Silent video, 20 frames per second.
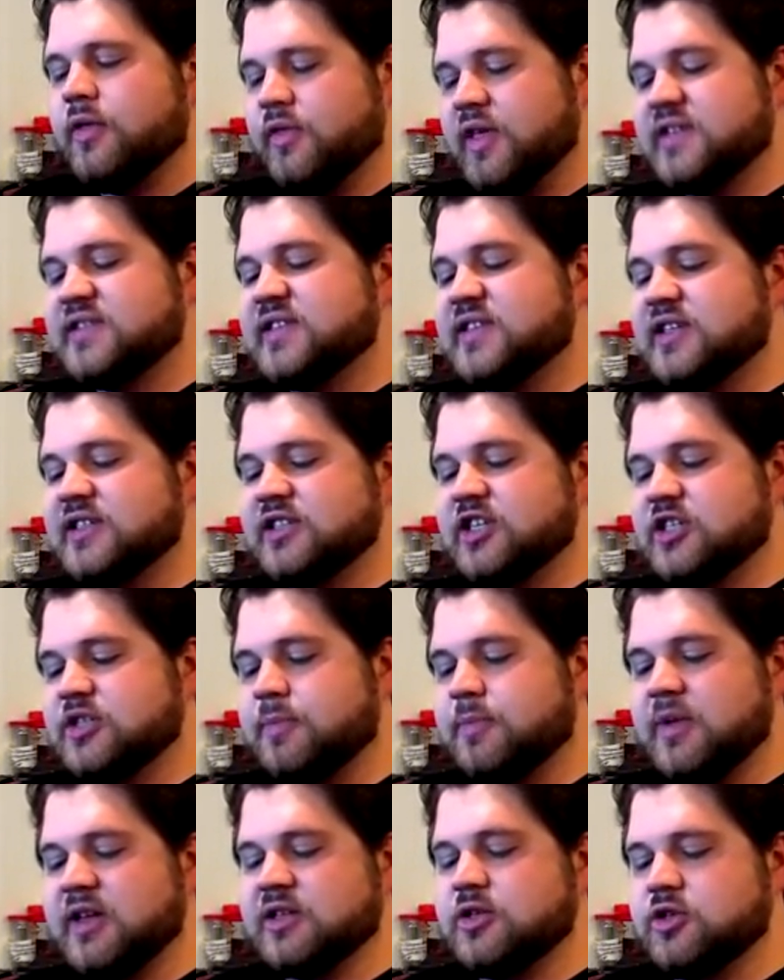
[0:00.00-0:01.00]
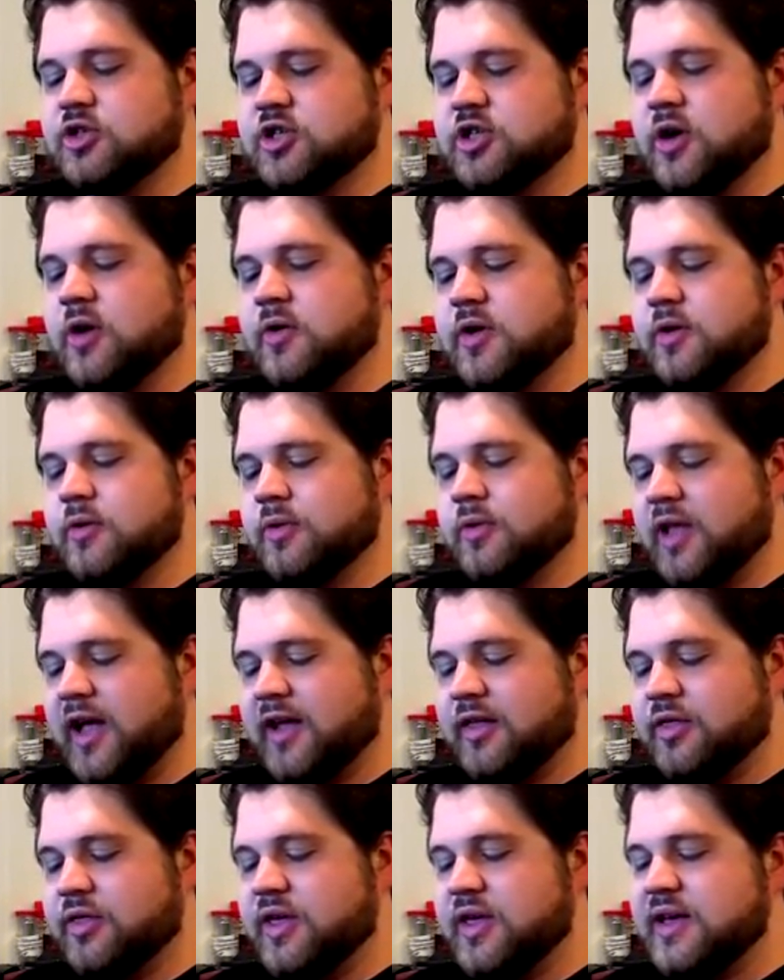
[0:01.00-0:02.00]
This is just meant to show you,
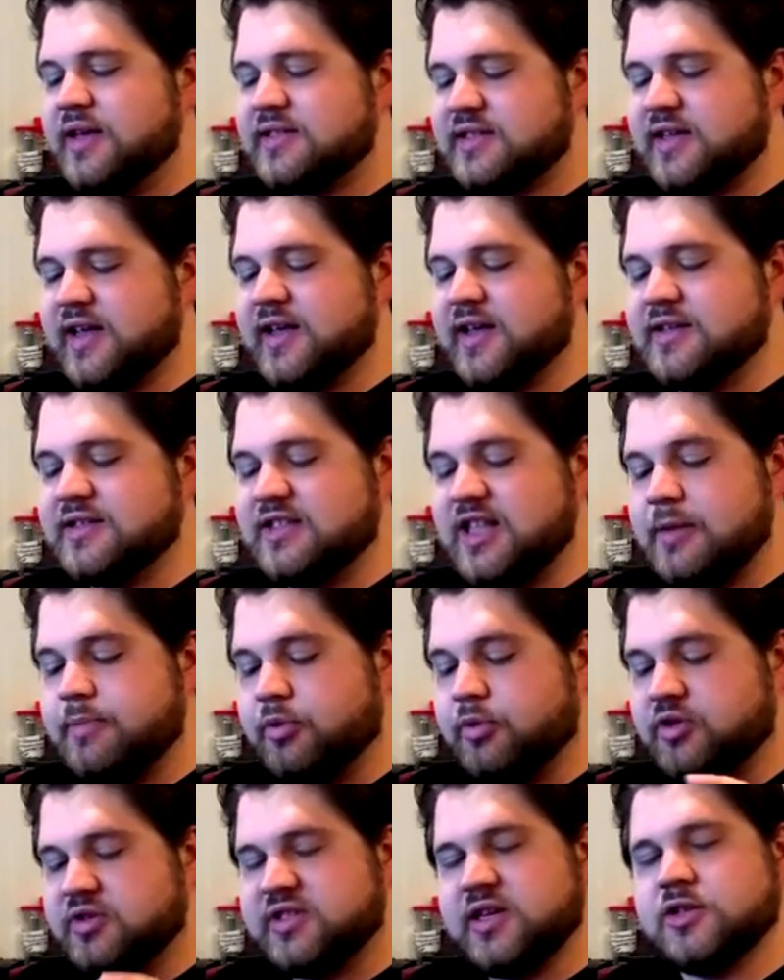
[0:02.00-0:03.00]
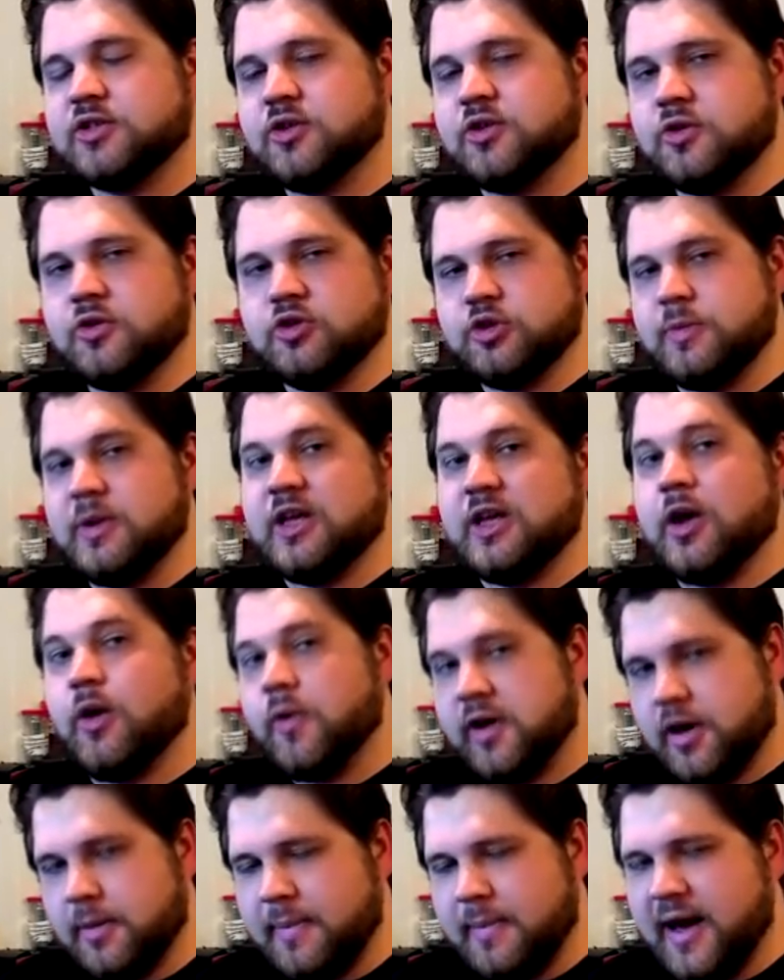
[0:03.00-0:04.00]
like, this is the procedure you should be
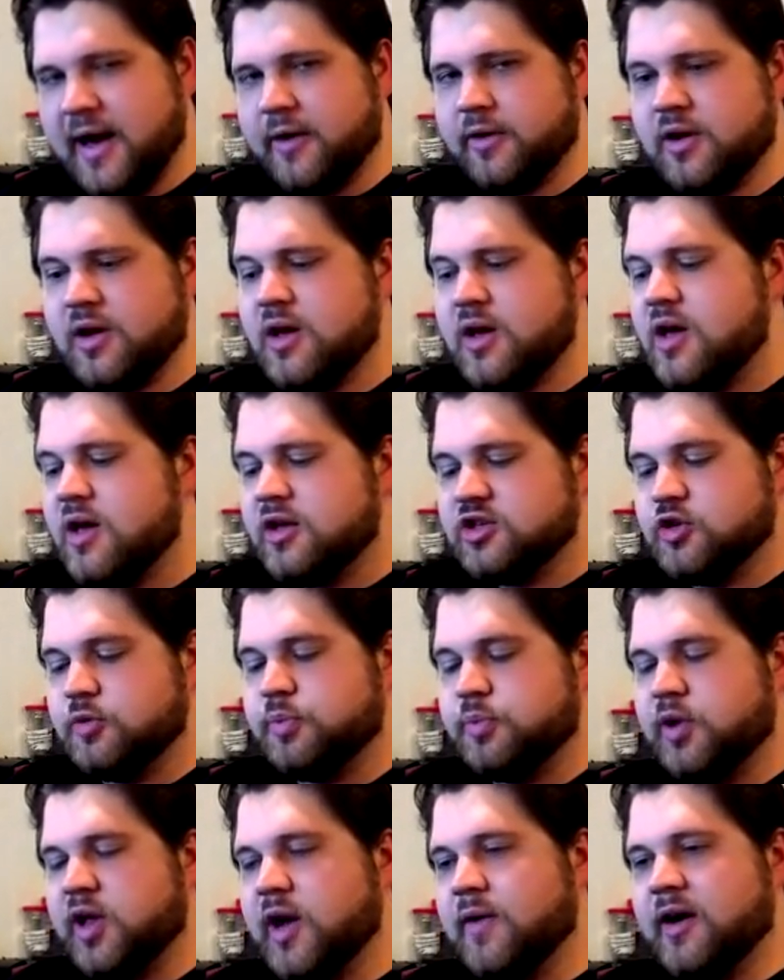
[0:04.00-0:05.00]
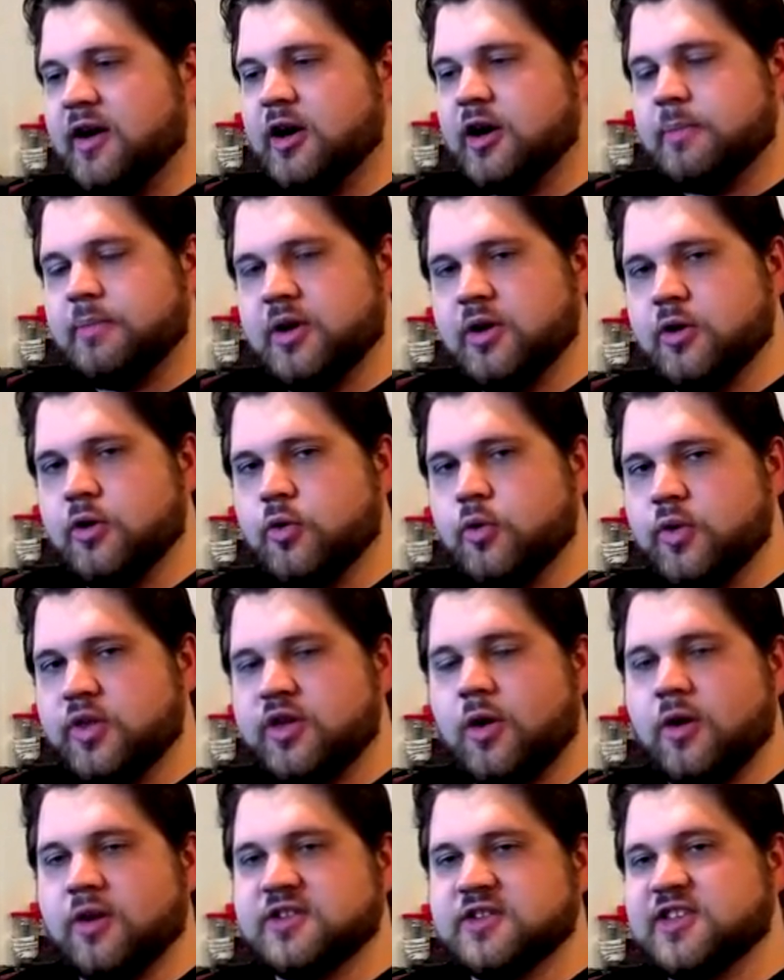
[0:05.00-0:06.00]
going about to play around Nibiru
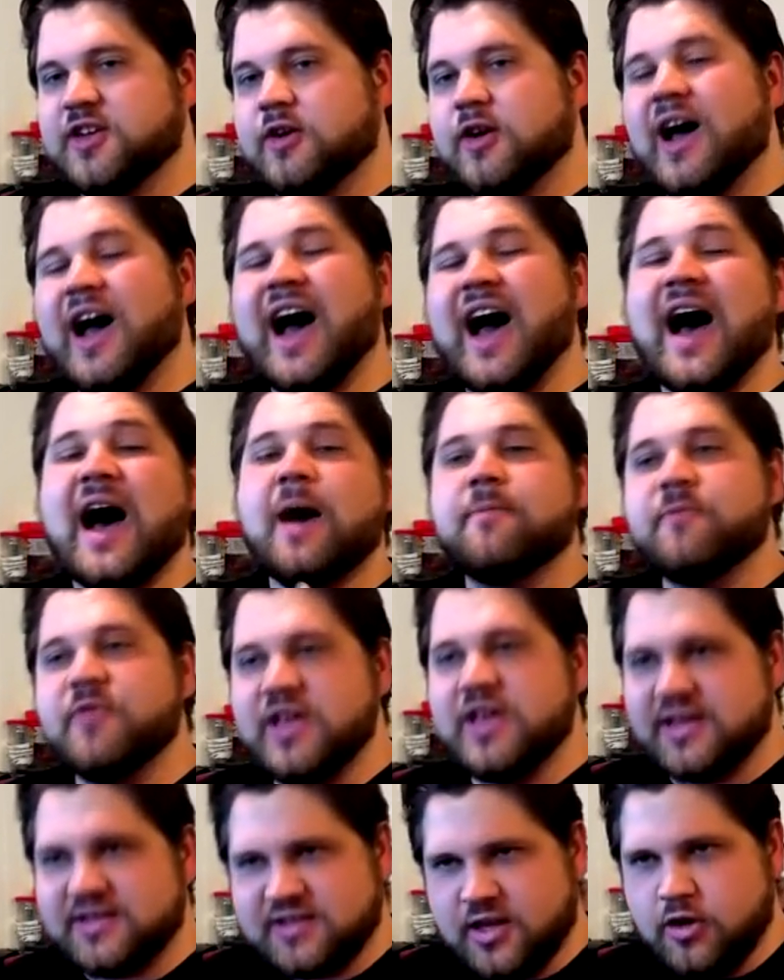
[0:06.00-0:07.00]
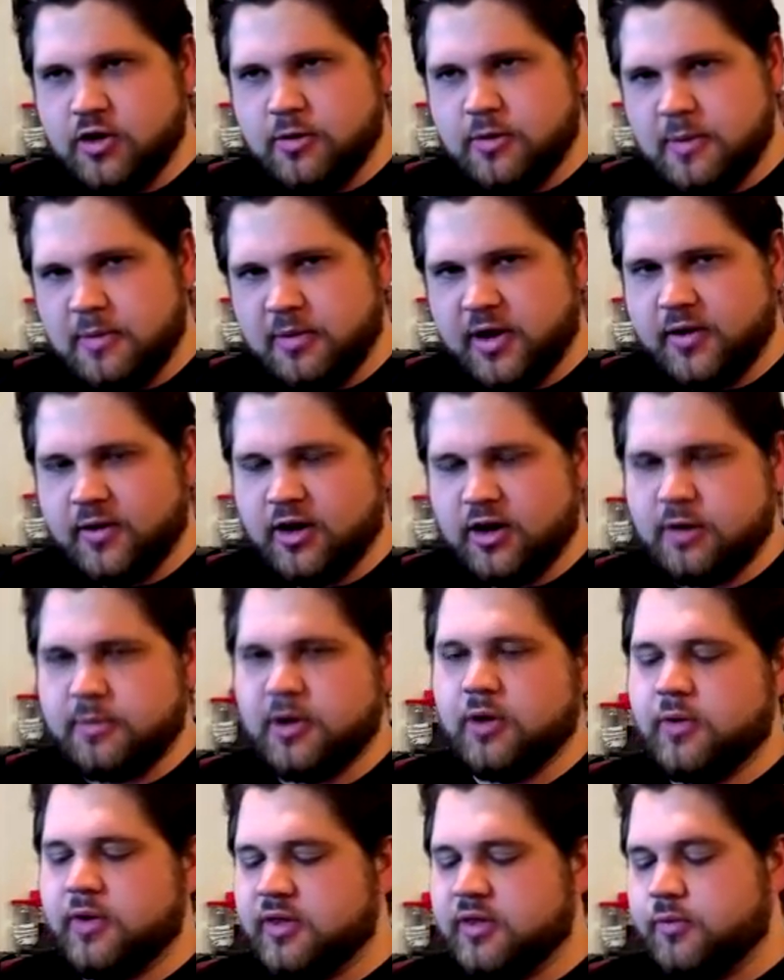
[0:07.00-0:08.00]
with cards that are not obvious that you could be playing around
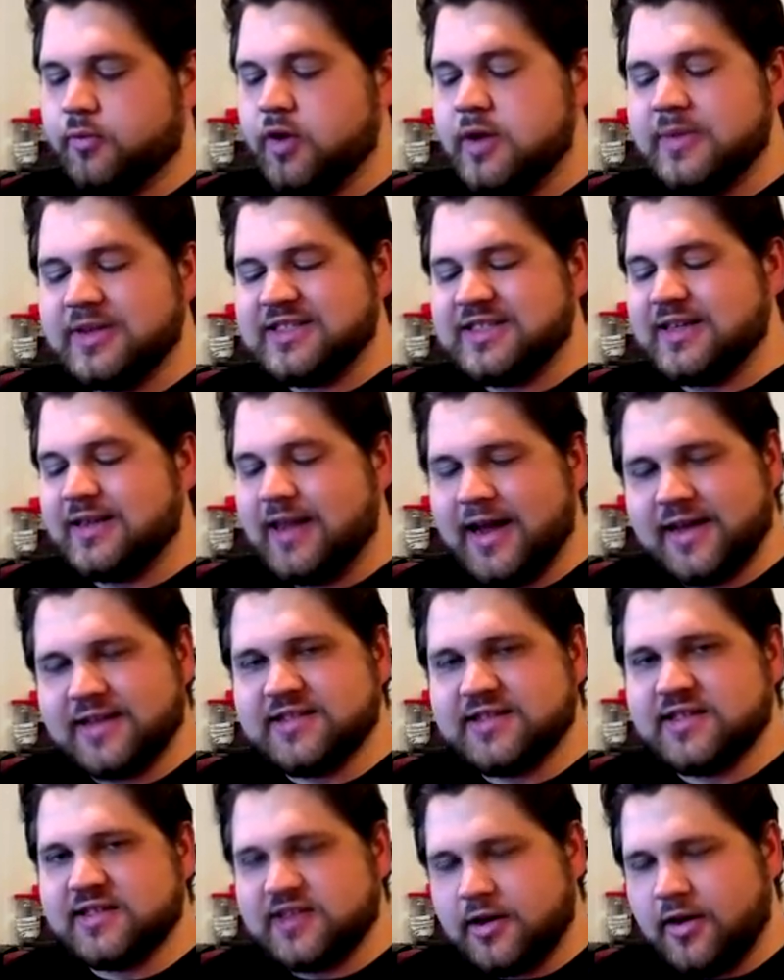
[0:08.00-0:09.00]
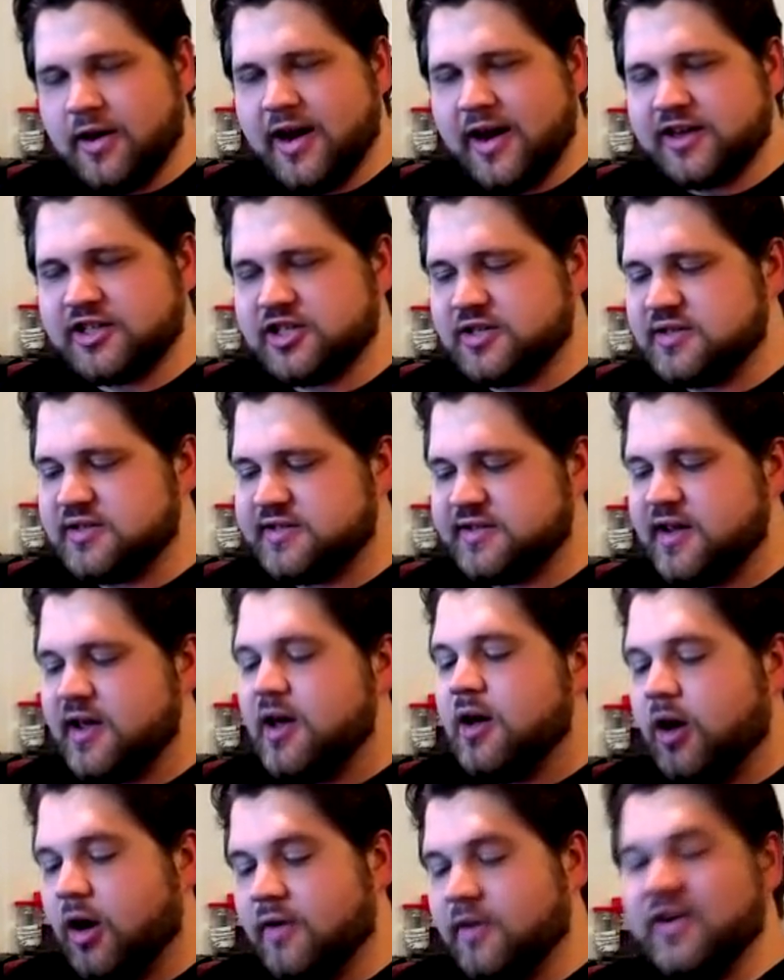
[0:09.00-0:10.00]
Nibiru with. Remus and Legatus interactions
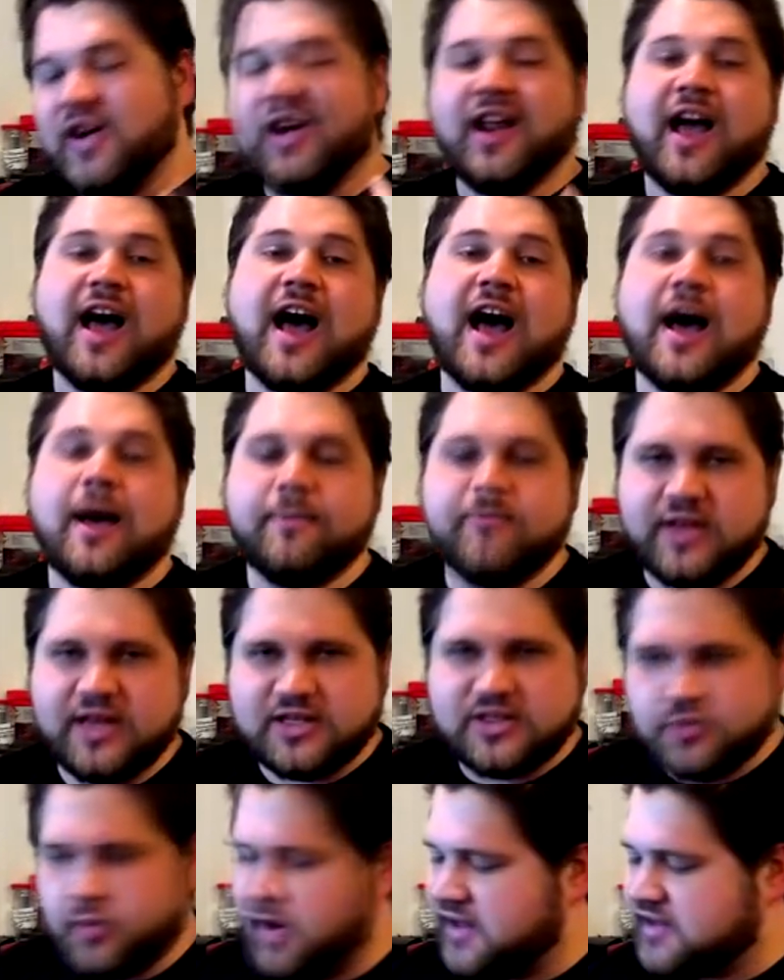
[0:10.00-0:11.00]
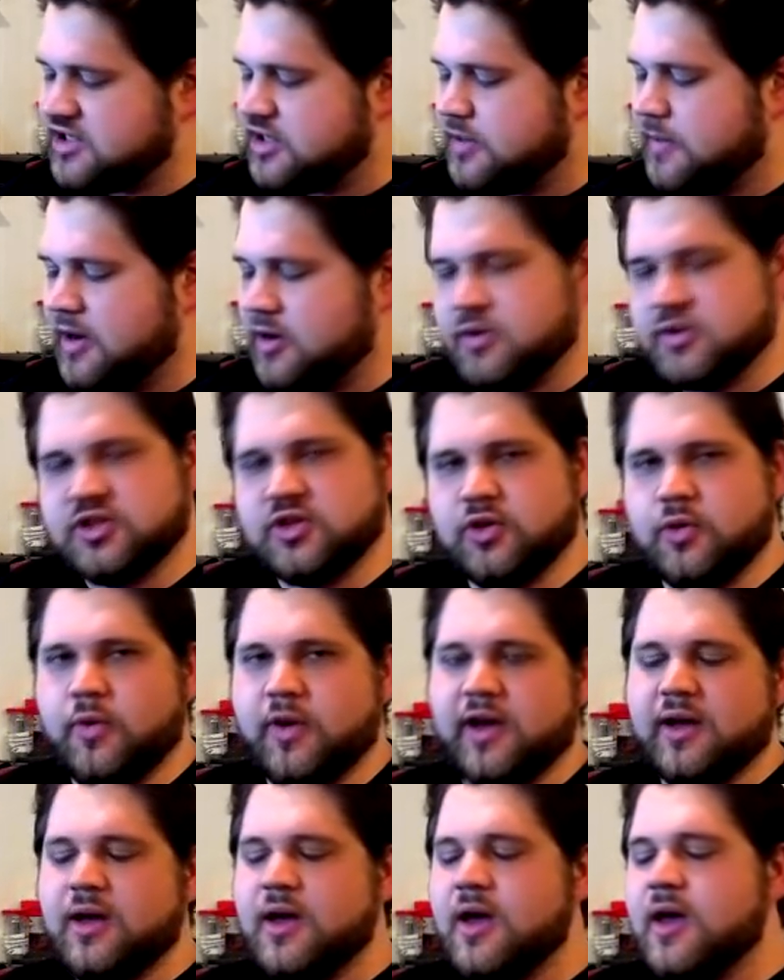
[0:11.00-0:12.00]
are very obvious ways to make Crystal
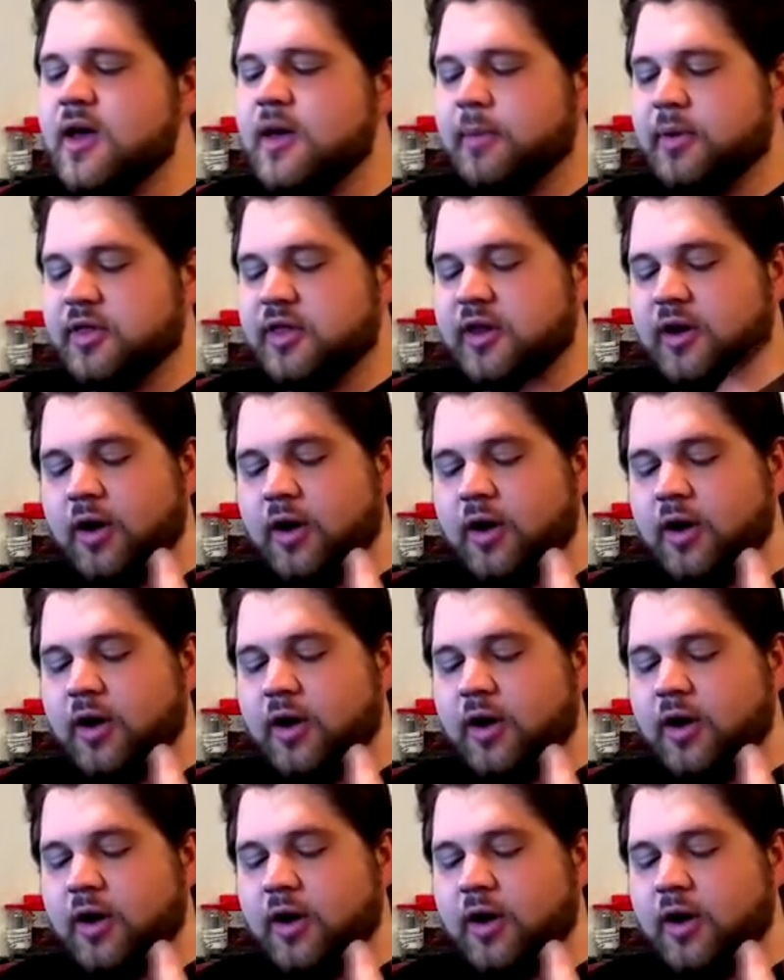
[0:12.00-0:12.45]
Wing, but